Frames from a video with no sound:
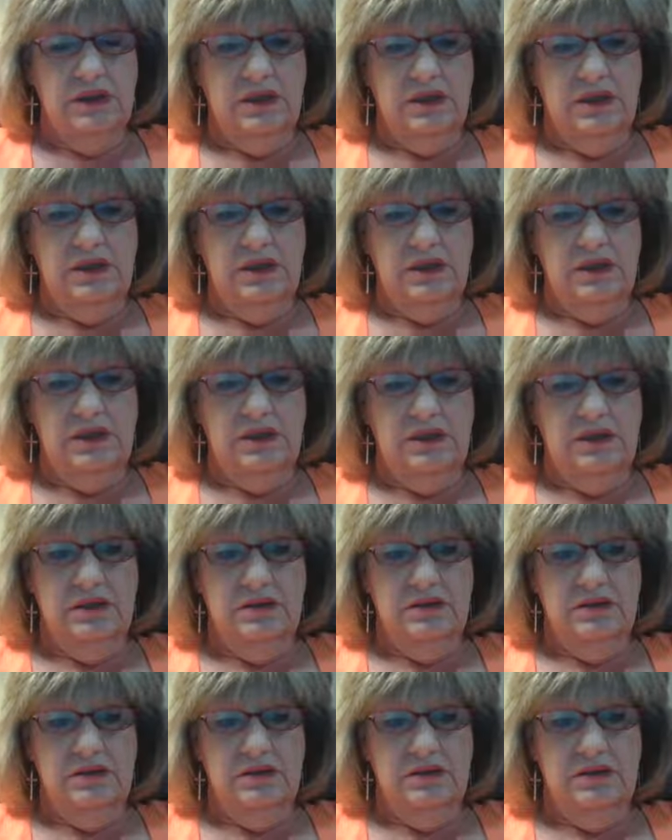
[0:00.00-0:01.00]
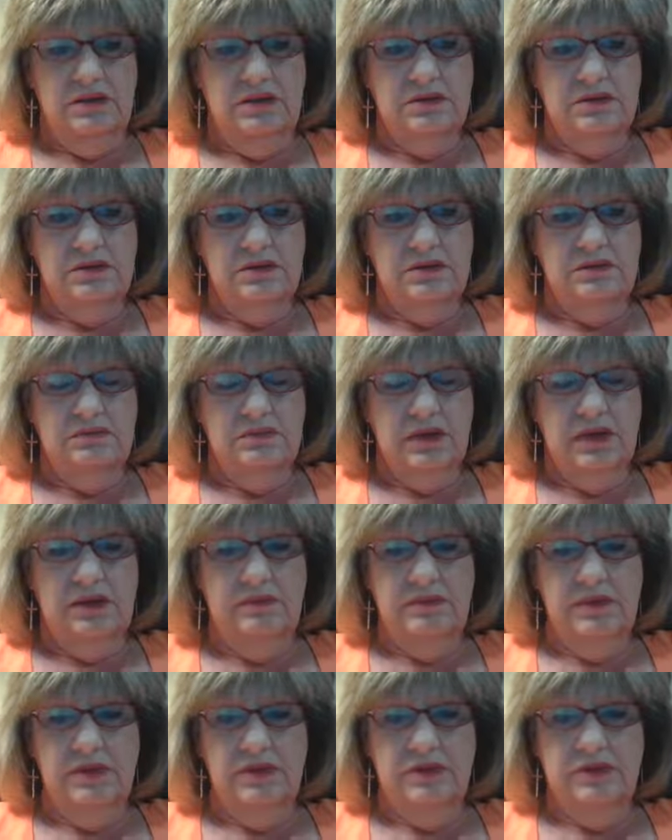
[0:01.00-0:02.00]
And my
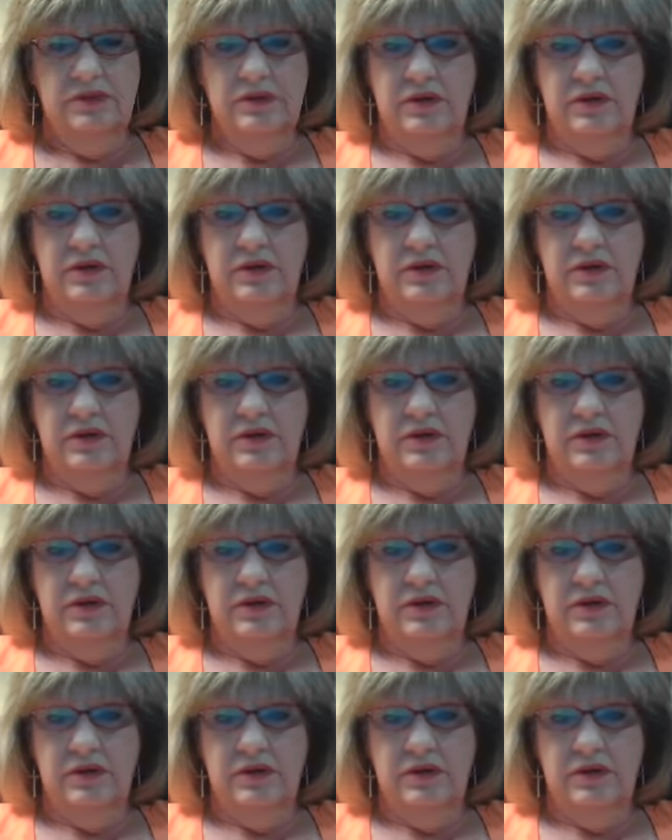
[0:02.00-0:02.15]
mother,